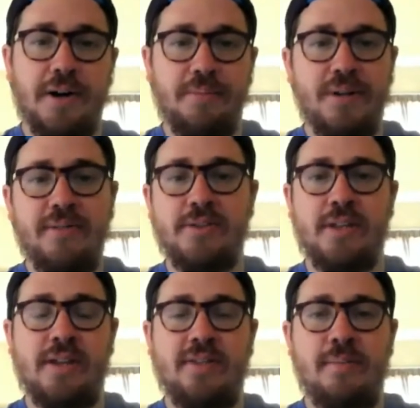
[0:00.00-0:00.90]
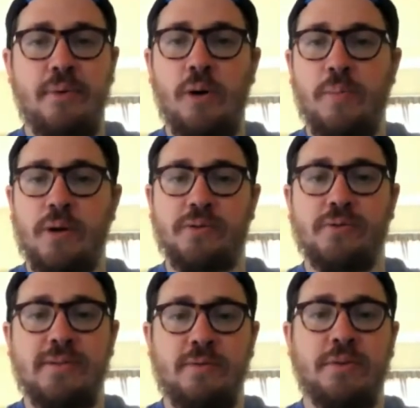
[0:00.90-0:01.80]
but obviously, in that ballpark,
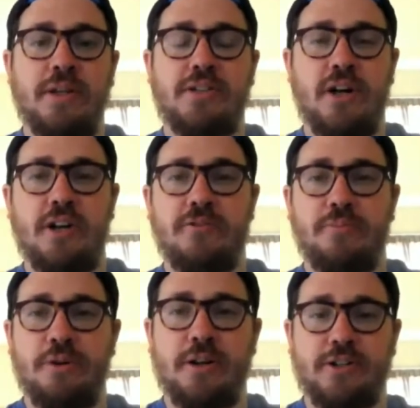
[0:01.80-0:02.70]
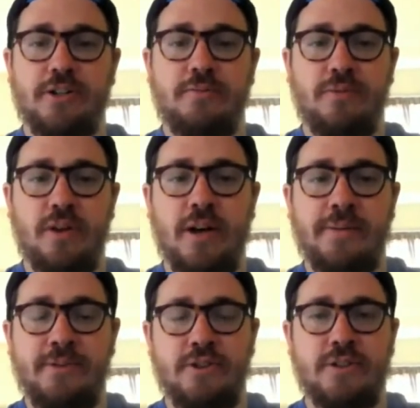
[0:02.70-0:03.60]
there's never really a ton of production.
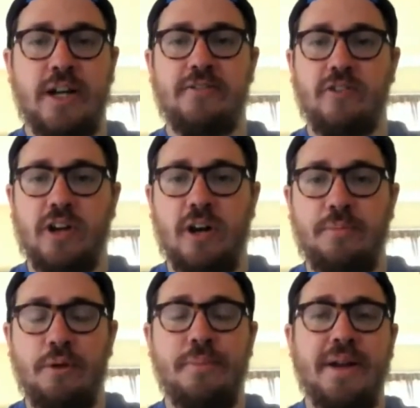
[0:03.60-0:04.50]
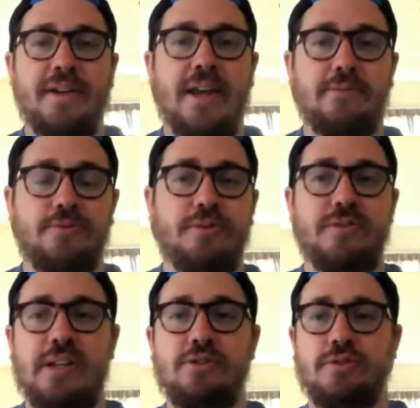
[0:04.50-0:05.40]
Um, it's just kind of a couple of main names for this
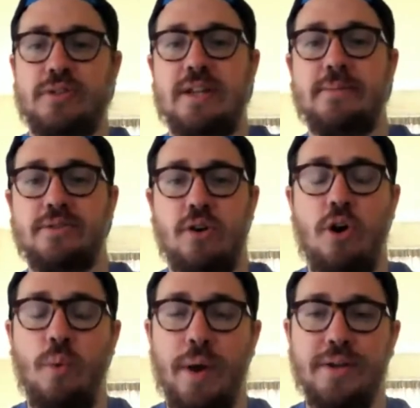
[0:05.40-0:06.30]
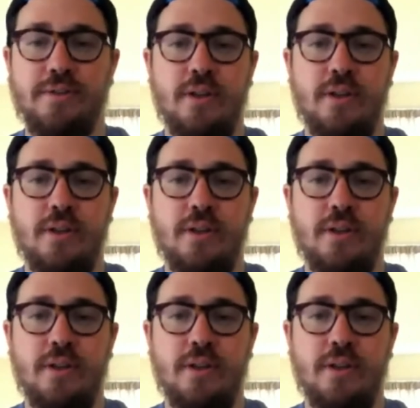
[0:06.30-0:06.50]
Angels team, as always.